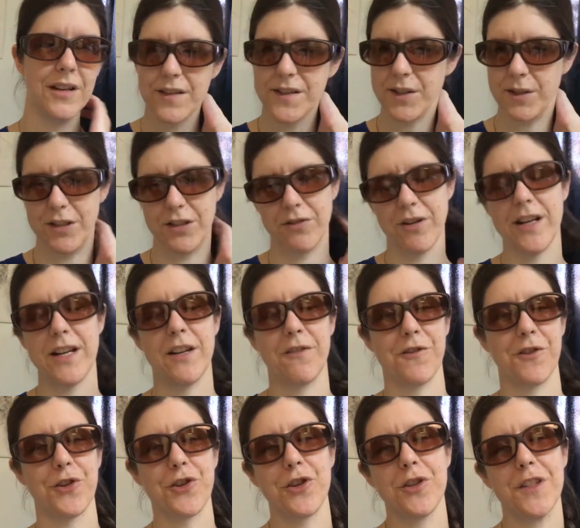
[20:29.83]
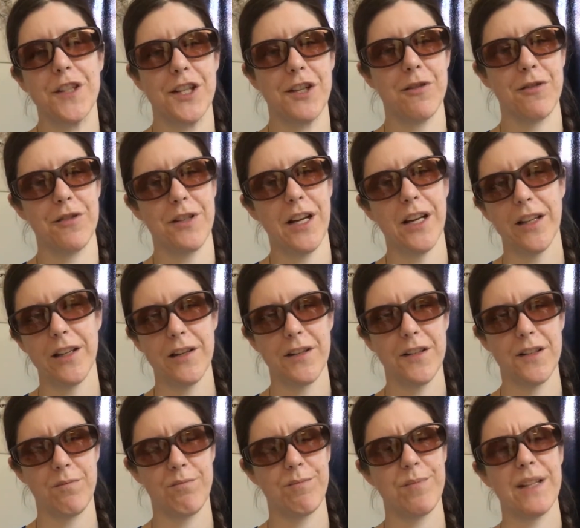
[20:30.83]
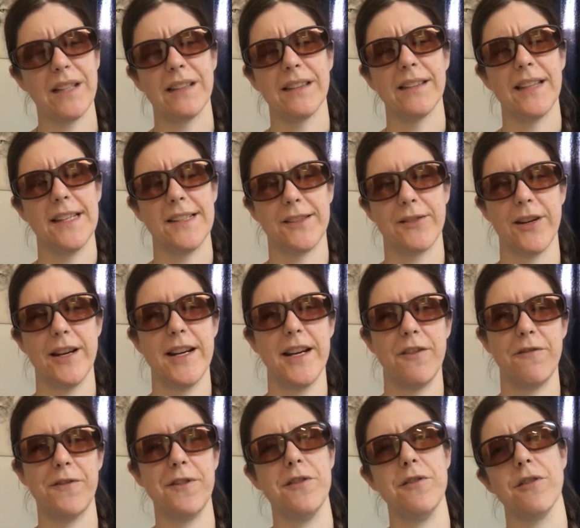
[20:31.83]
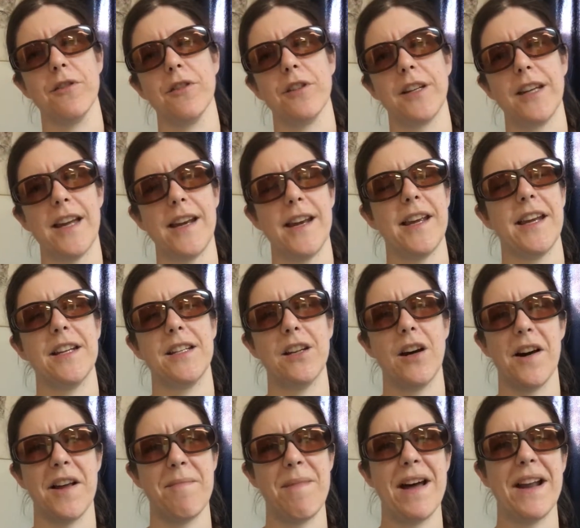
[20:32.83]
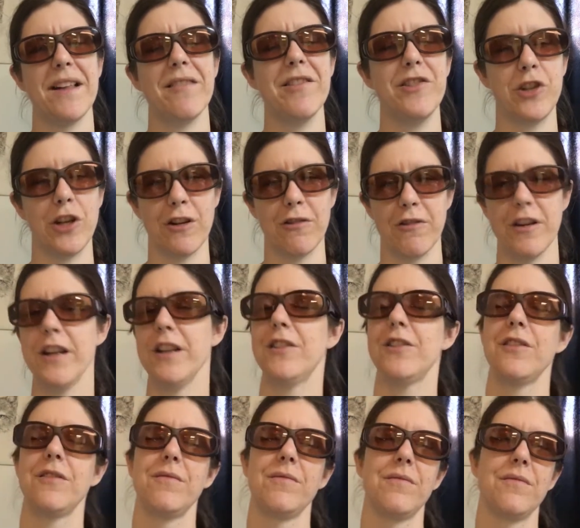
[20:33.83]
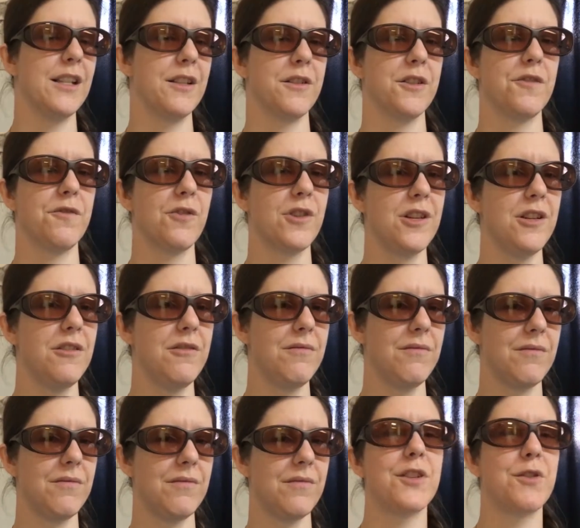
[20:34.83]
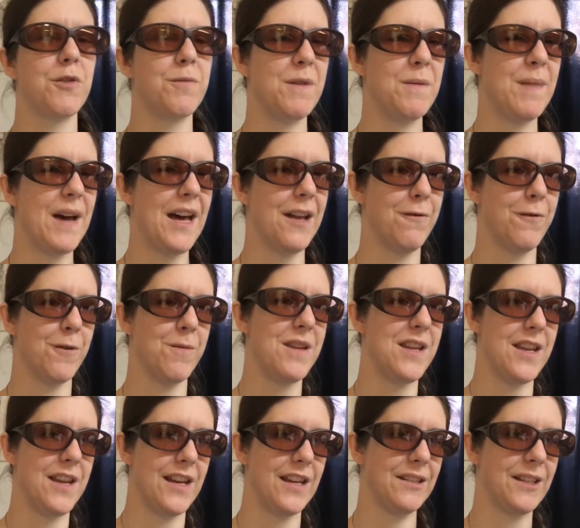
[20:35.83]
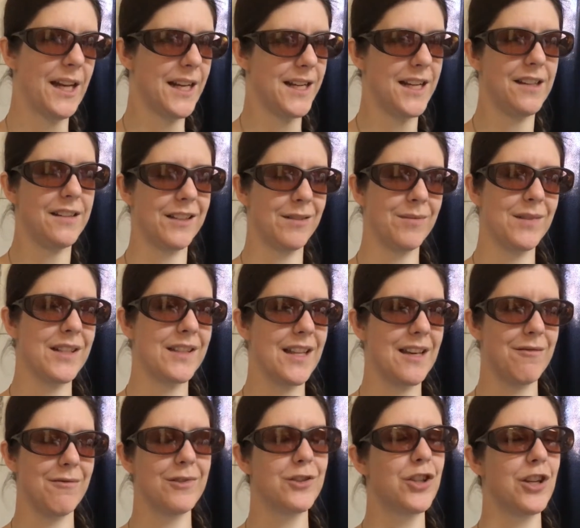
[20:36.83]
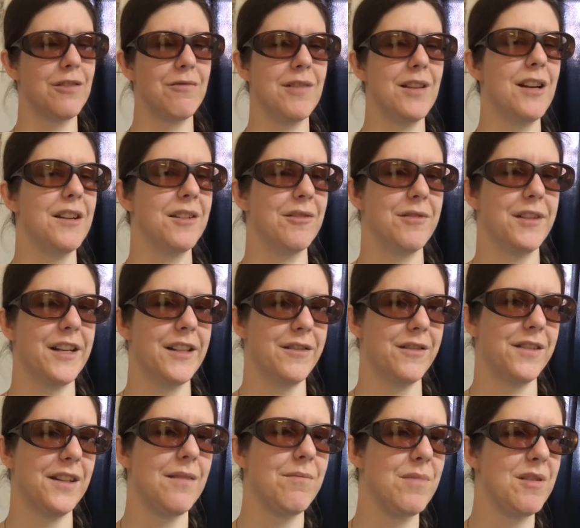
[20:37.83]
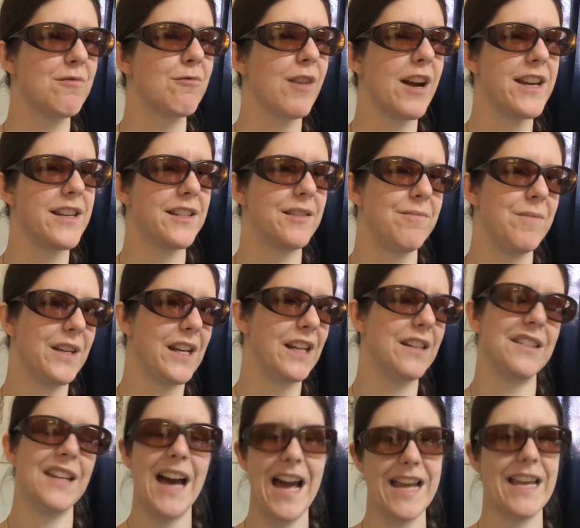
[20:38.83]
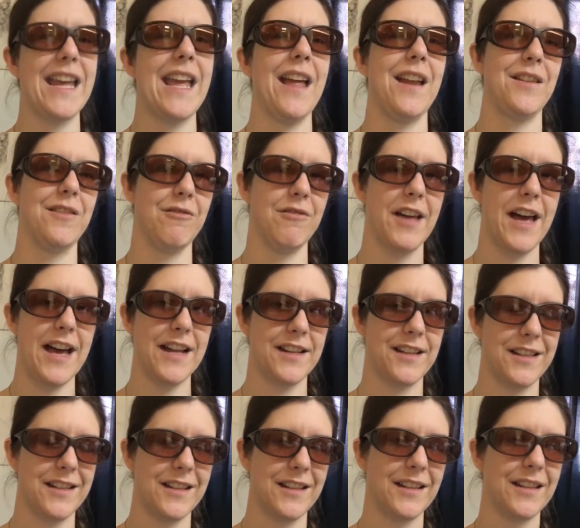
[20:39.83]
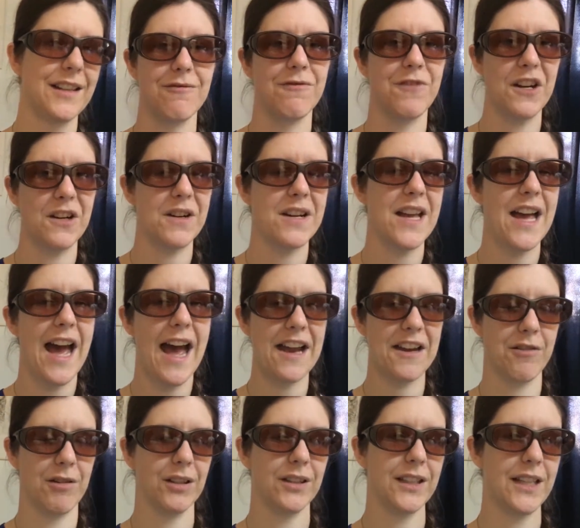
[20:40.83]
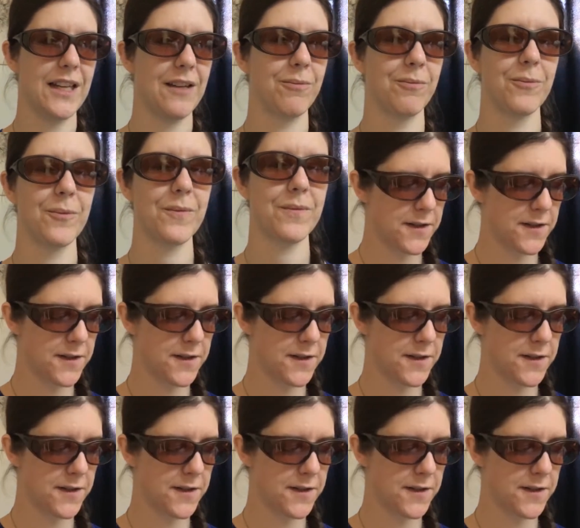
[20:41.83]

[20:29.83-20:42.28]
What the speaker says: So it's great if you're choosing your own colors, but less great if you're getting it to automatically generate colors for you, which would be bad for me because I need something that will generate its own colors and be right, because I can't do that very accurately.